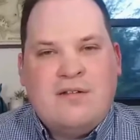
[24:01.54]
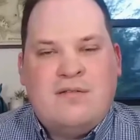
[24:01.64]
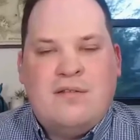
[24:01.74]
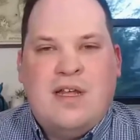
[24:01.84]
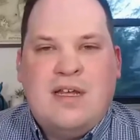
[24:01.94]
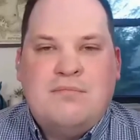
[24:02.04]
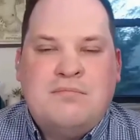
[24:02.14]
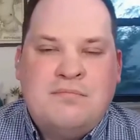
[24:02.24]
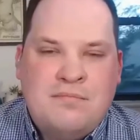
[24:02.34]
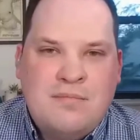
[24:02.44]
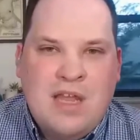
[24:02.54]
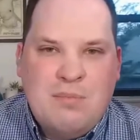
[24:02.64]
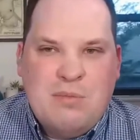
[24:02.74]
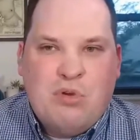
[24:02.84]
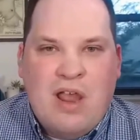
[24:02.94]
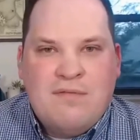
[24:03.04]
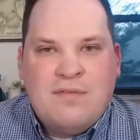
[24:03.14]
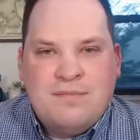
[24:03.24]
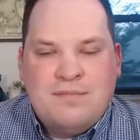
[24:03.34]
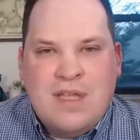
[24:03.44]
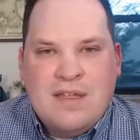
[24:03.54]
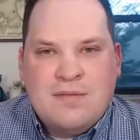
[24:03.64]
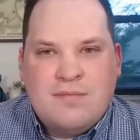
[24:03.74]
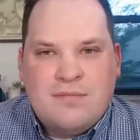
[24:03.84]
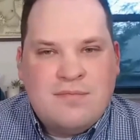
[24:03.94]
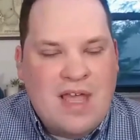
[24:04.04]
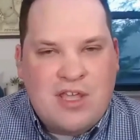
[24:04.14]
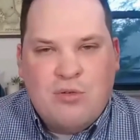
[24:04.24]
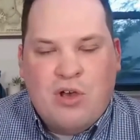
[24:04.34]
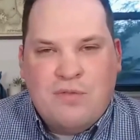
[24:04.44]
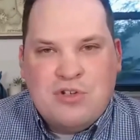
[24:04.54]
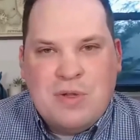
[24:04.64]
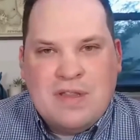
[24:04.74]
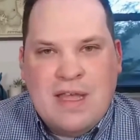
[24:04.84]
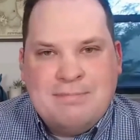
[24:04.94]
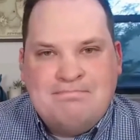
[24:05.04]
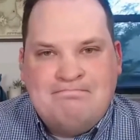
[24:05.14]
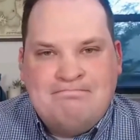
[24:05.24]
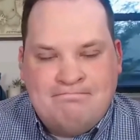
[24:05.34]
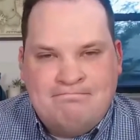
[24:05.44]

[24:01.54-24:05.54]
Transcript: there and um, and be brave. And thank you all for doing that.